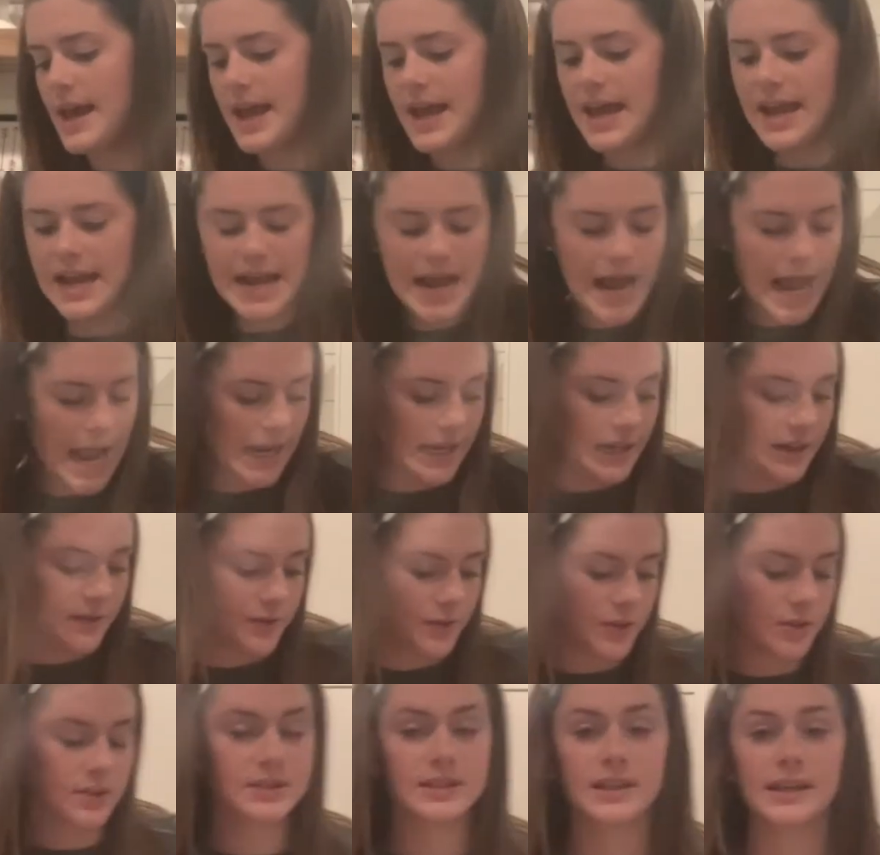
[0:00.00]
It kind of
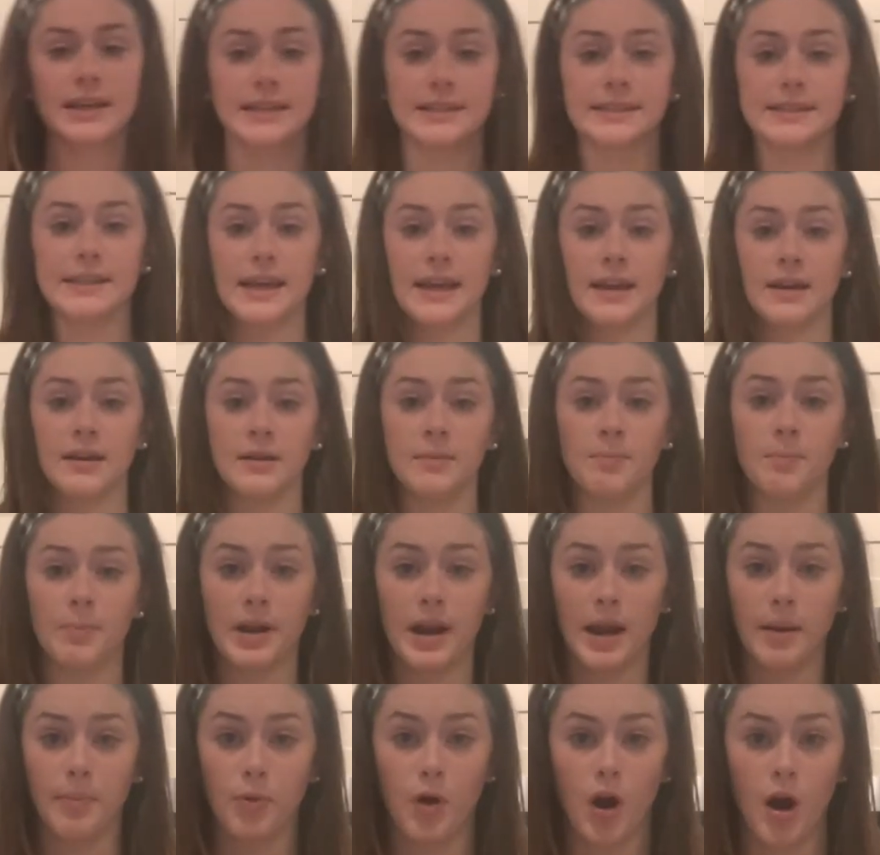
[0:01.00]
looks like sand, but
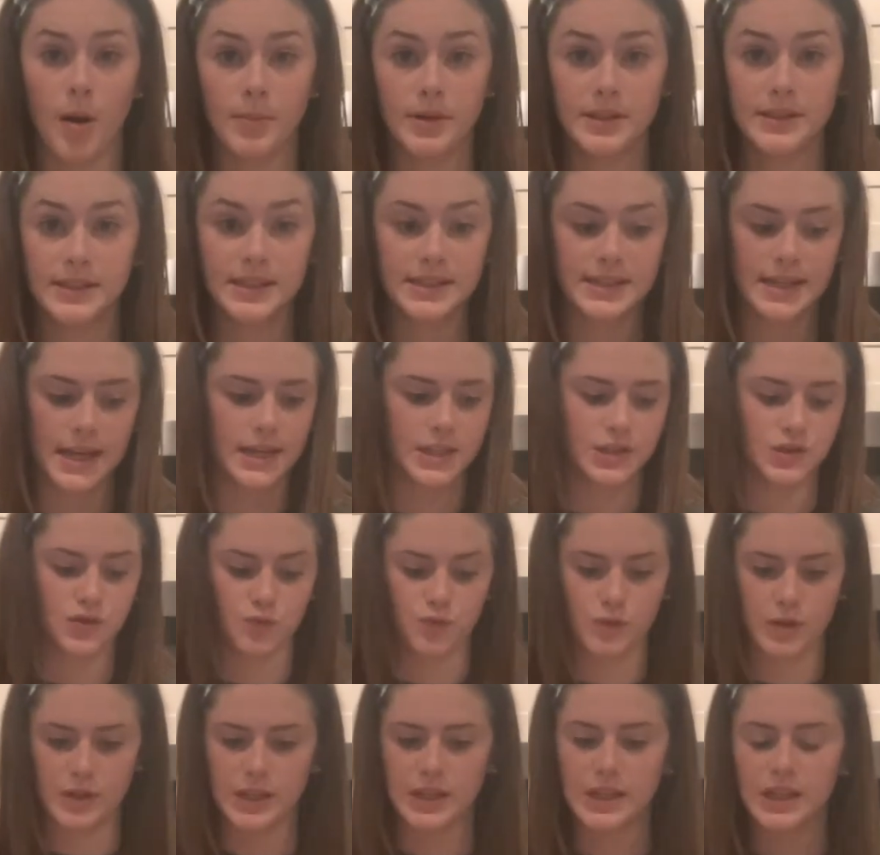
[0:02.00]
I promise it tastes
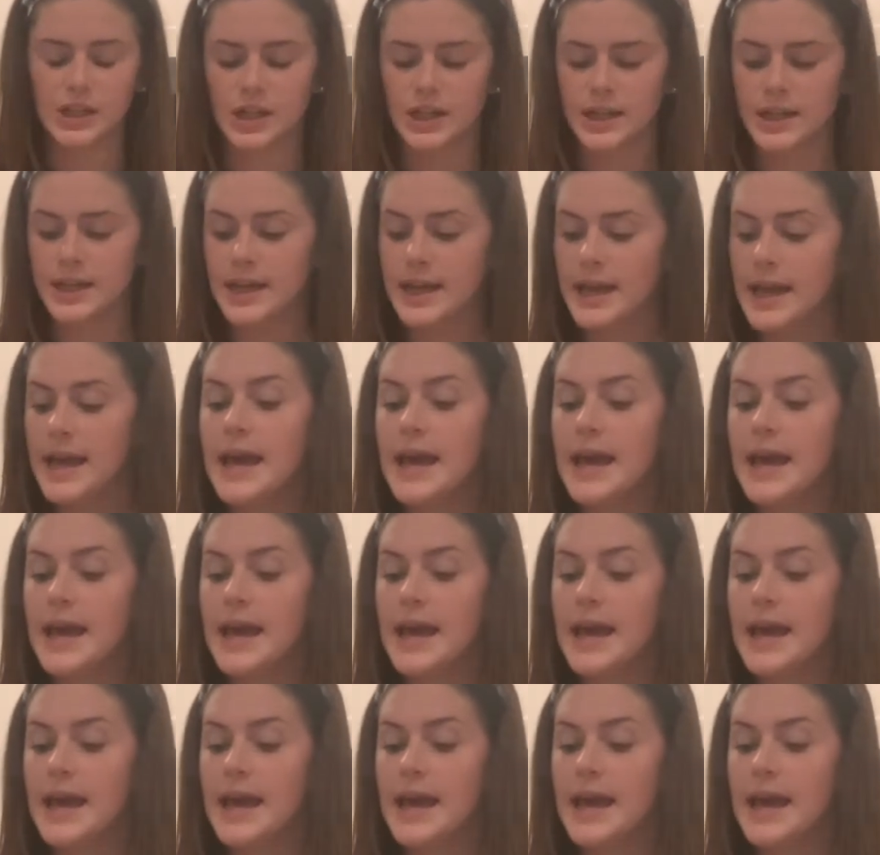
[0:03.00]
really good.